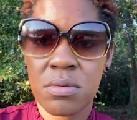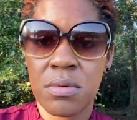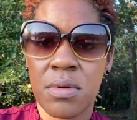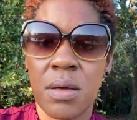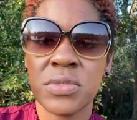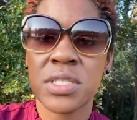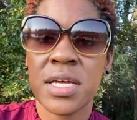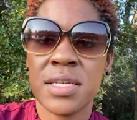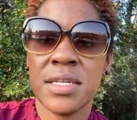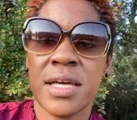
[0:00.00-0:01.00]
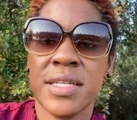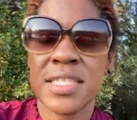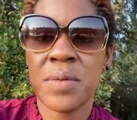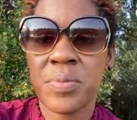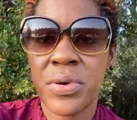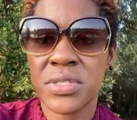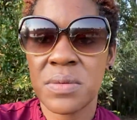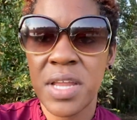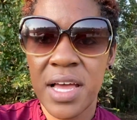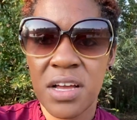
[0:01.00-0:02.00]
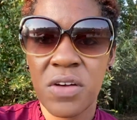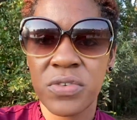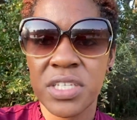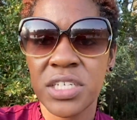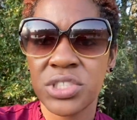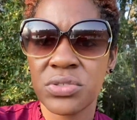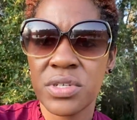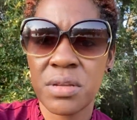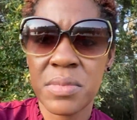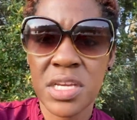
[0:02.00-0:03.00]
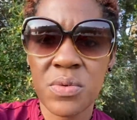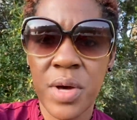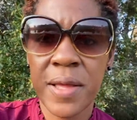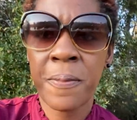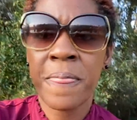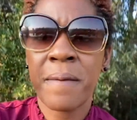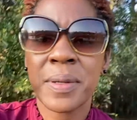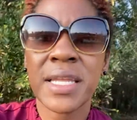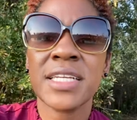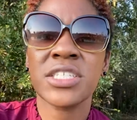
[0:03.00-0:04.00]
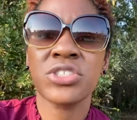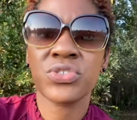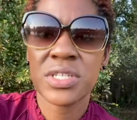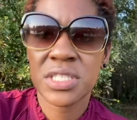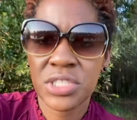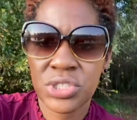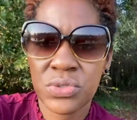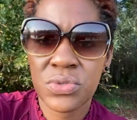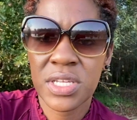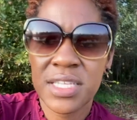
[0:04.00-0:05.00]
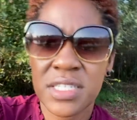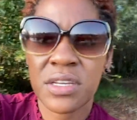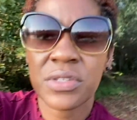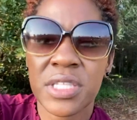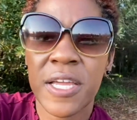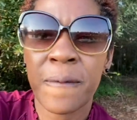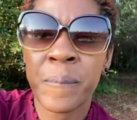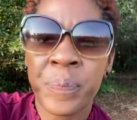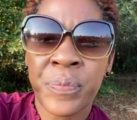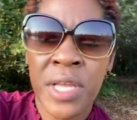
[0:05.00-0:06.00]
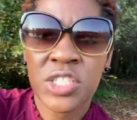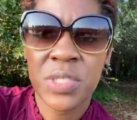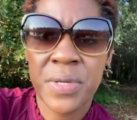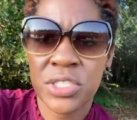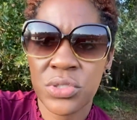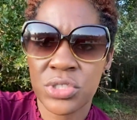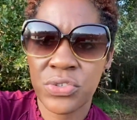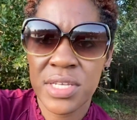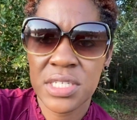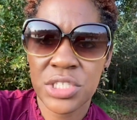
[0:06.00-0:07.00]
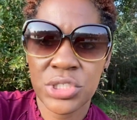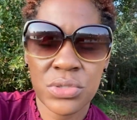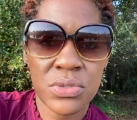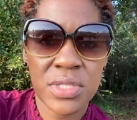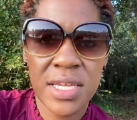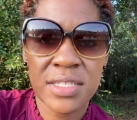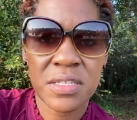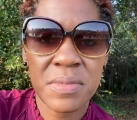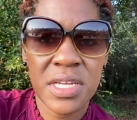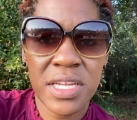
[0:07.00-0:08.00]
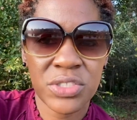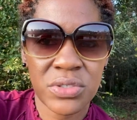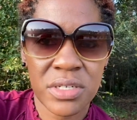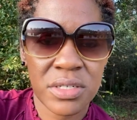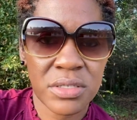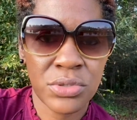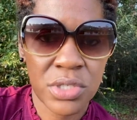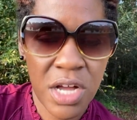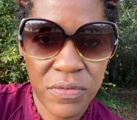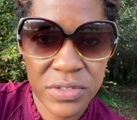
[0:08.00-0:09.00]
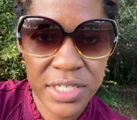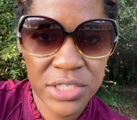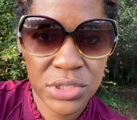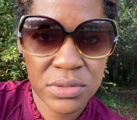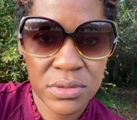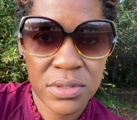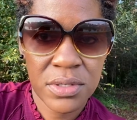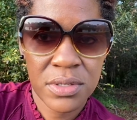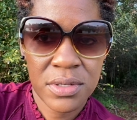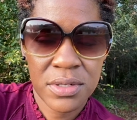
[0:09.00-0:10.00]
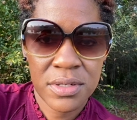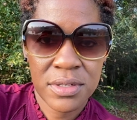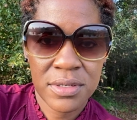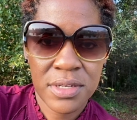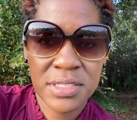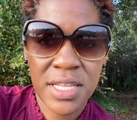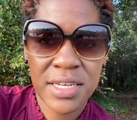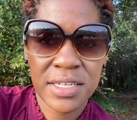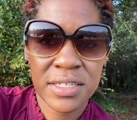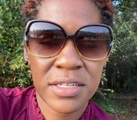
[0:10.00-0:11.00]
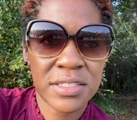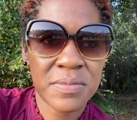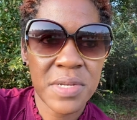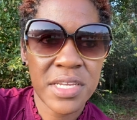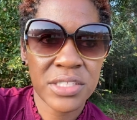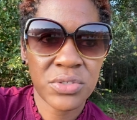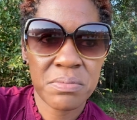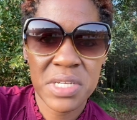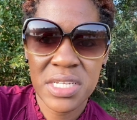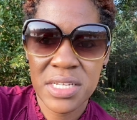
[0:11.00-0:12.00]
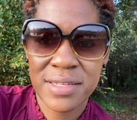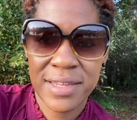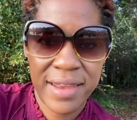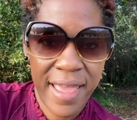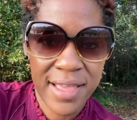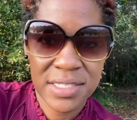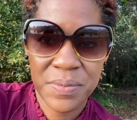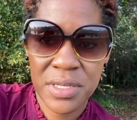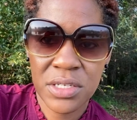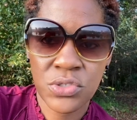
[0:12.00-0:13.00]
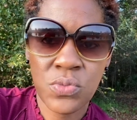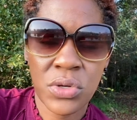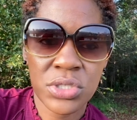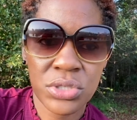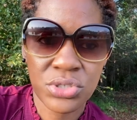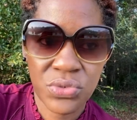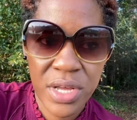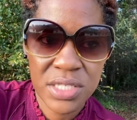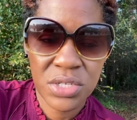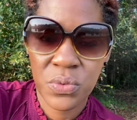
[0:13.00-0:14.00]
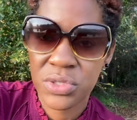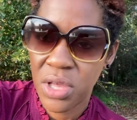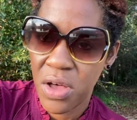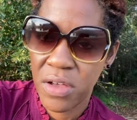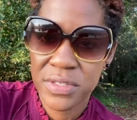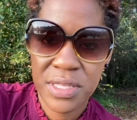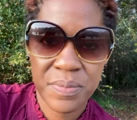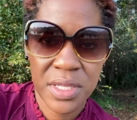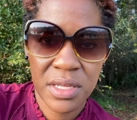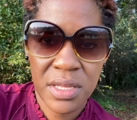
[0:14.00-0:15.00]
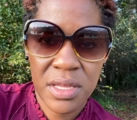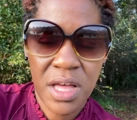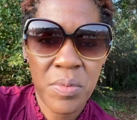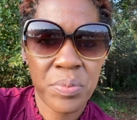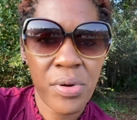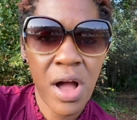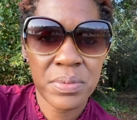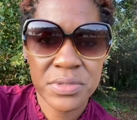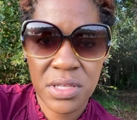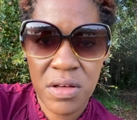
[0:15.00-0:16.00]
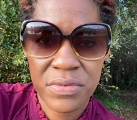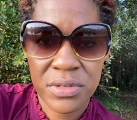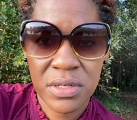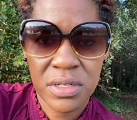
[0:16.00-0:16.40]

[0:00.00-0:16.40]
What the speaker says: I'm just not that type of person. I'm not confrontational in a mean way, but I to address issues. And that's another thing. Just because you address issues, that doesn't mean that you're confrontational. Doesn't mean that you're mean and nasty because you want to resolve something. I'm a problem solver.